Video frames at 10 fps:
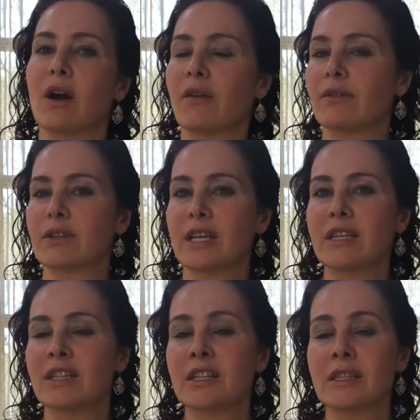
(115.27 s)

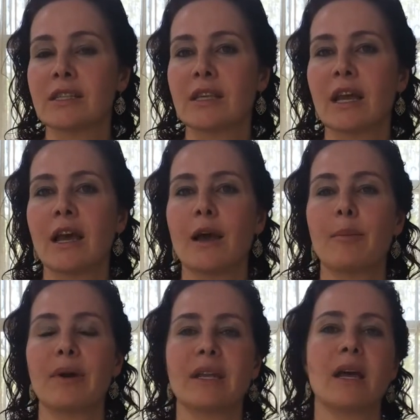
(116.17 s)
conversations,
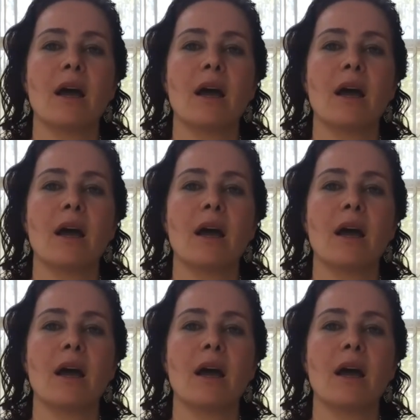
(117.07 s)
but